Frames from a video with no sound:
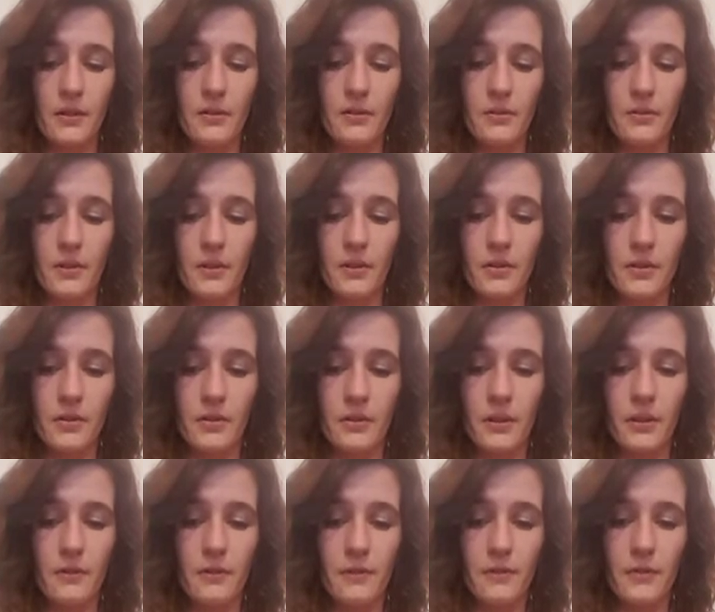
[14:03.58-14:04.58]
through the
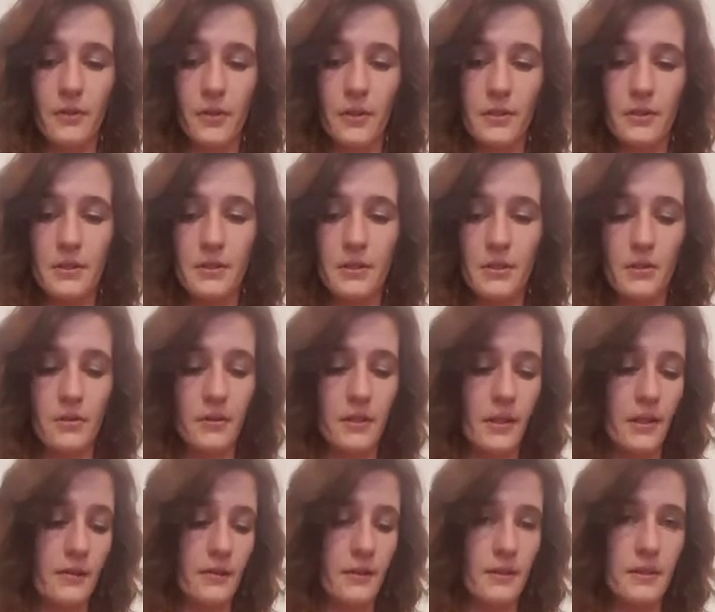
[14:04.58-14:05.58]
31st,
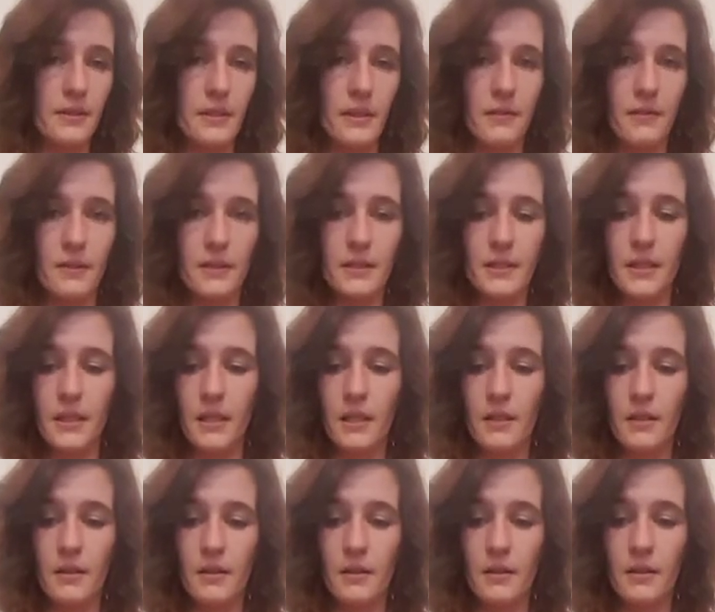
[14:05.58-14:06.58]

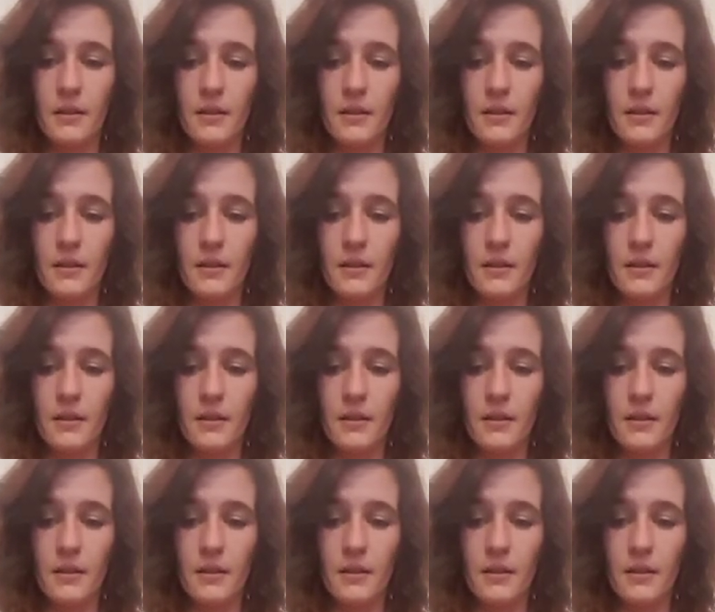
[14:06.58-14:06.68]
2017.